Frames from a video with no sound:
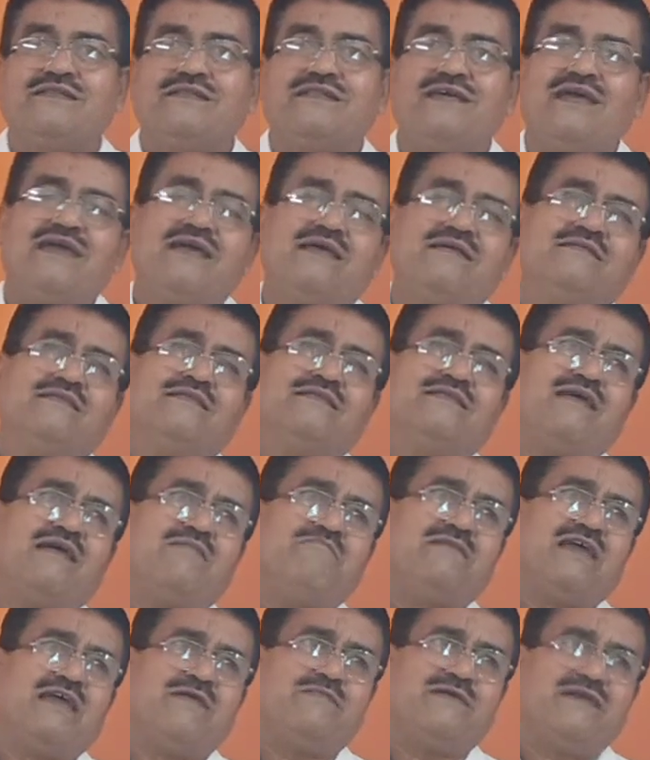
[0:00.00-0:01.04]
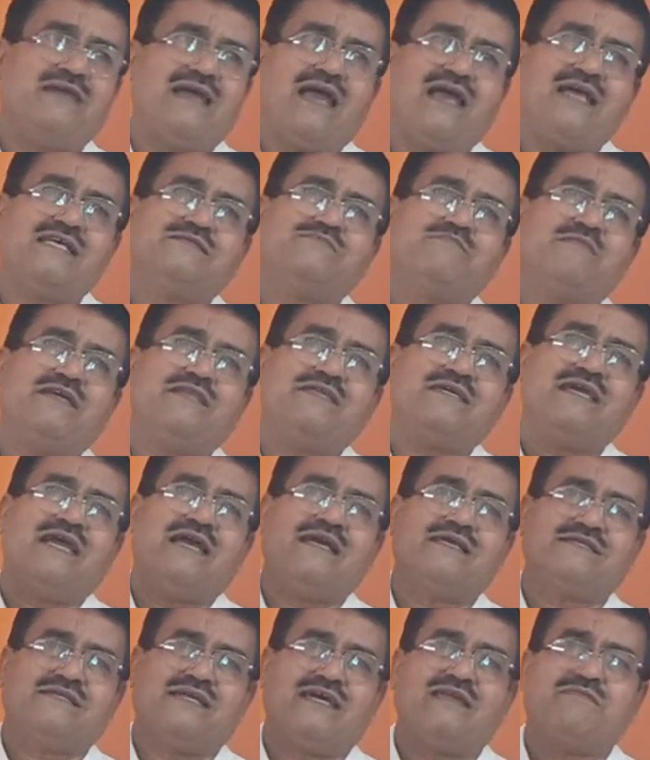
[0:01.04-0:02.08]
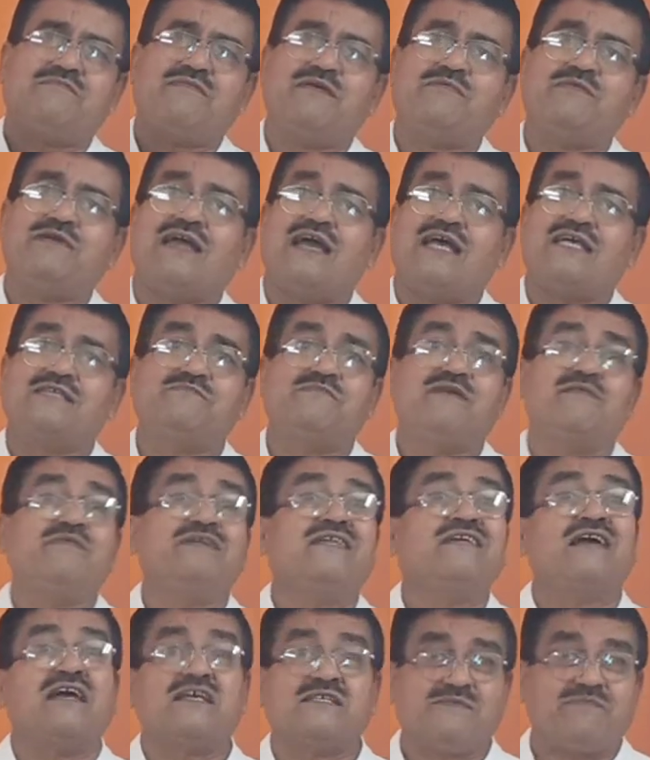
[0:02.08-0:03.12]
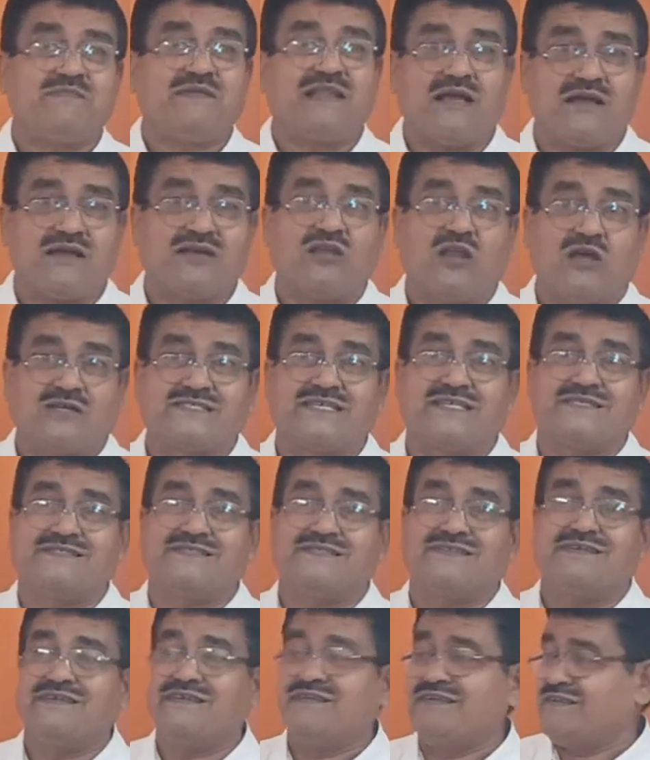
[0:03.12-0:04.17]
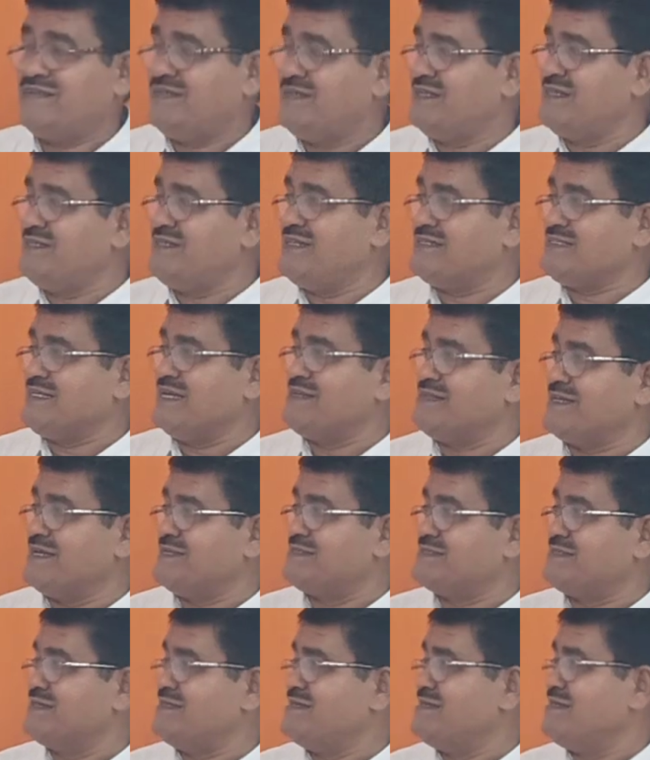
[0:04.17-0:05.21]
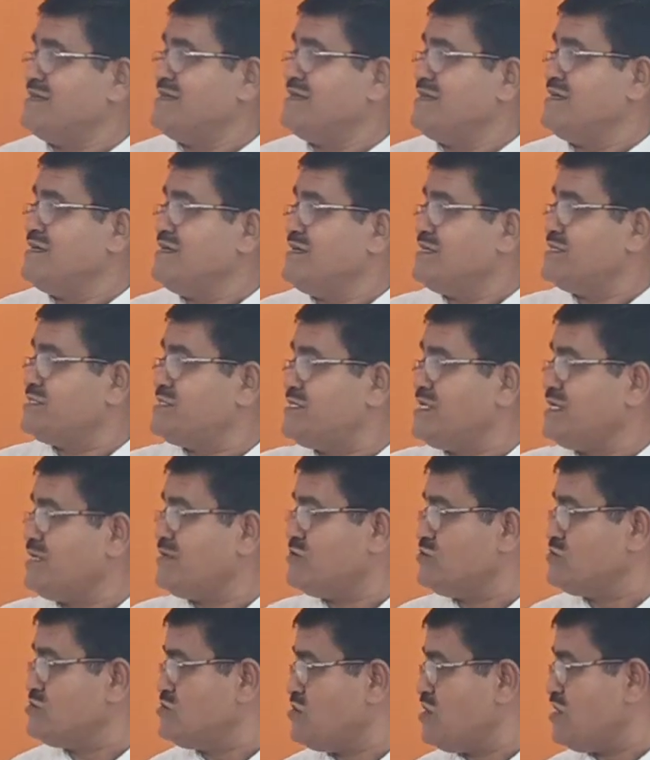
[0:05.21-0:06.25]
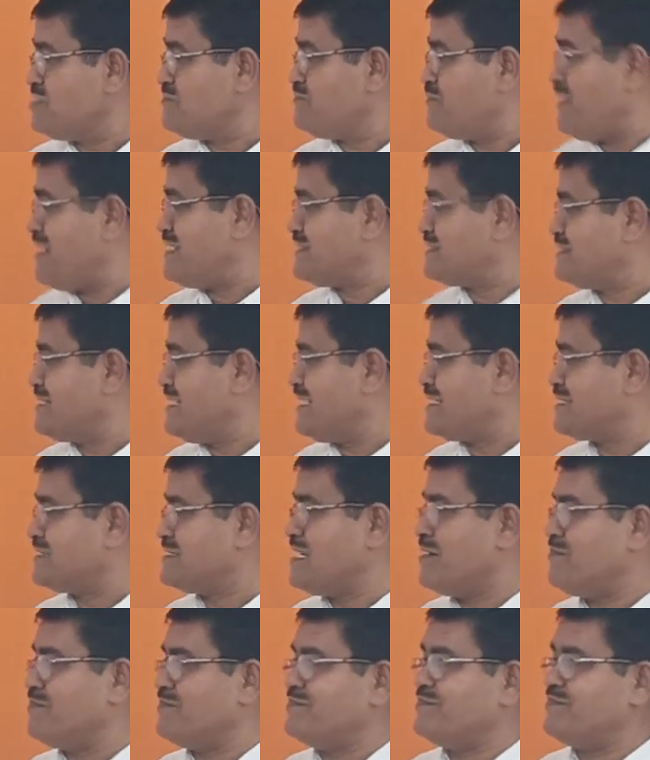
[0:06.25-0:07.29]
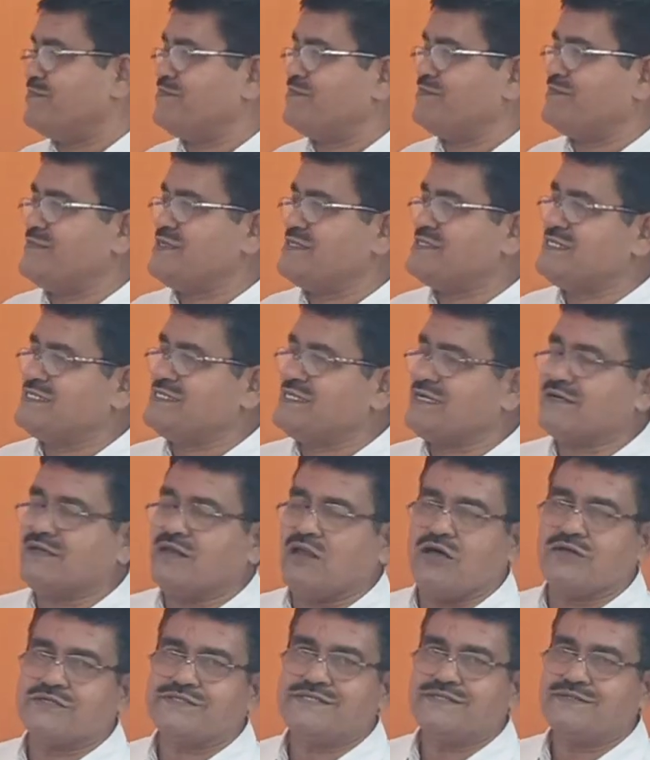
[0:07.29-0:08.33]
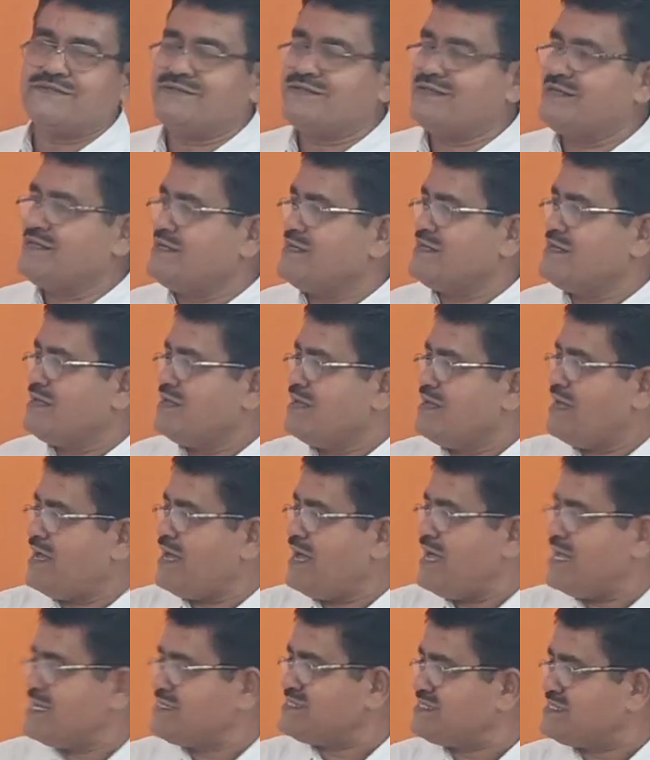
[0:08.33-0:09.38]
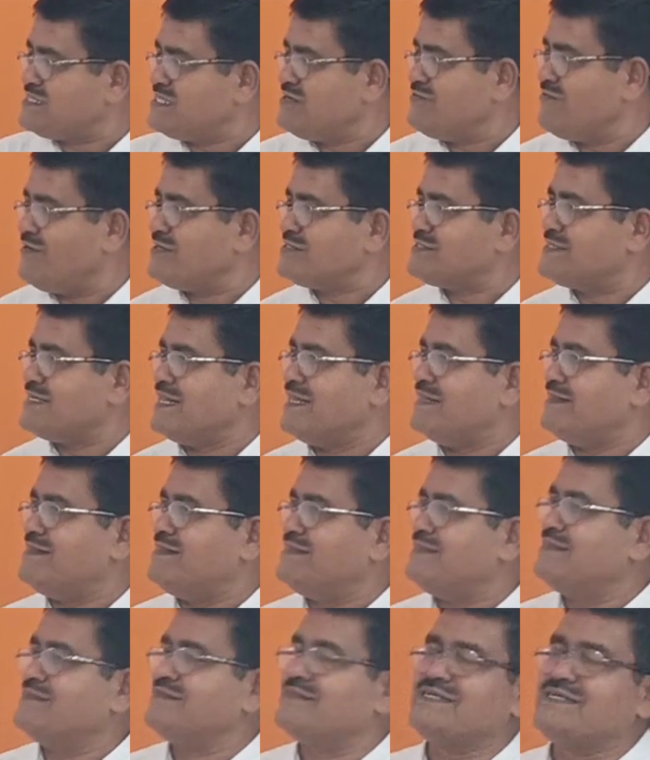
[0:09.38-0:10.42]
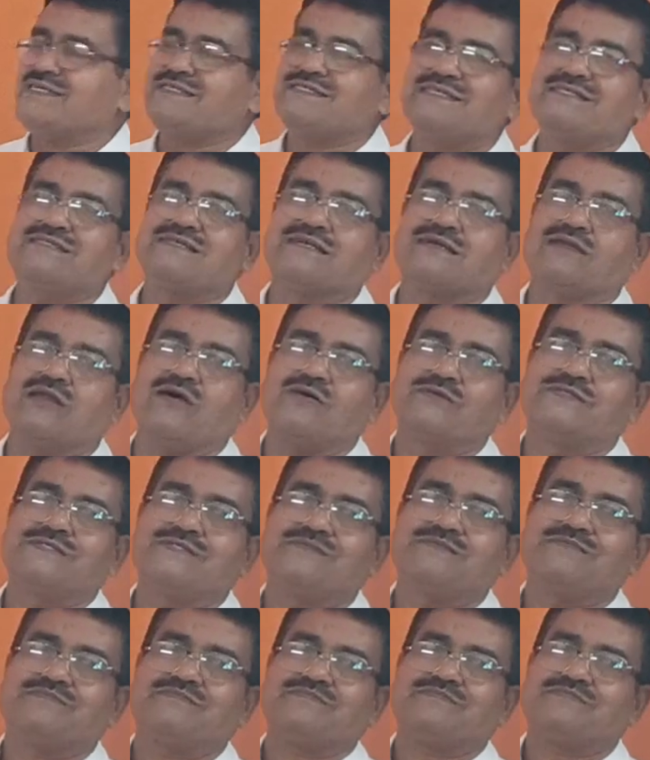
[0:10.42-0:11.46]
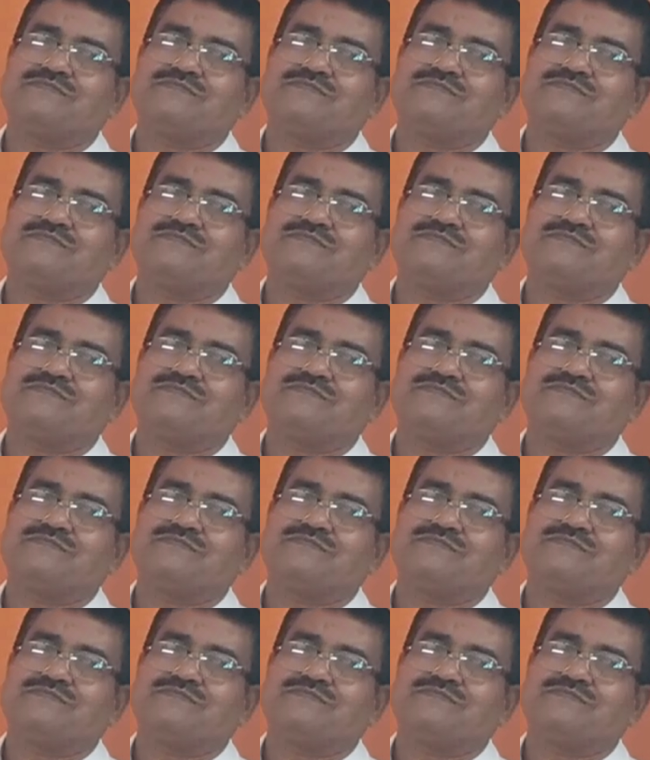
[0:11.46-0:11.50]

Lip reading: There may be as many as clauses in the sentence. She could not pass the exam. This is a clause. As she was ill. This is a clause.